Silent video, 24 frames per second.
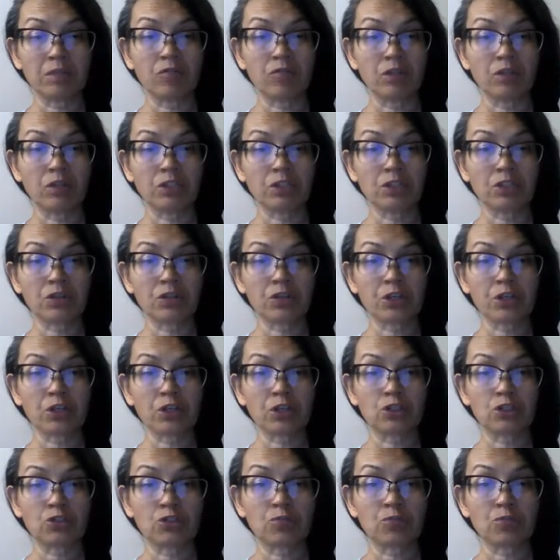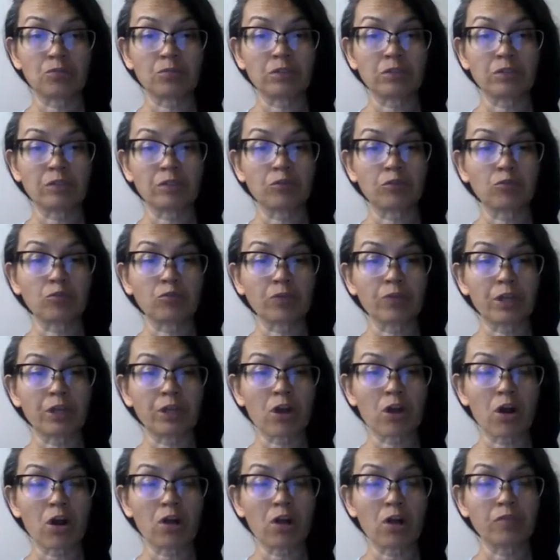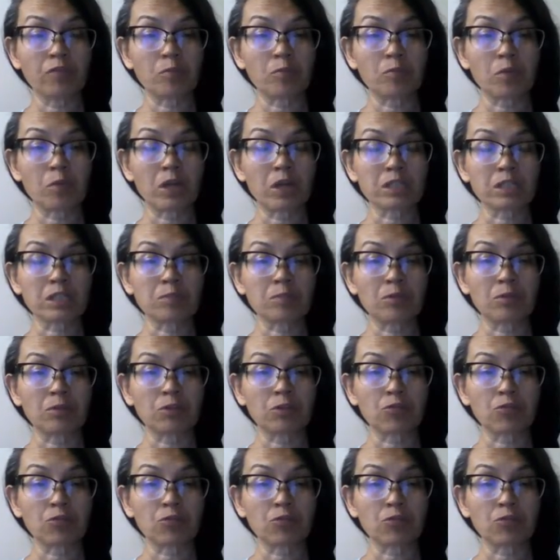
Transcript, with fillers: voluntary consumer level recall of approximately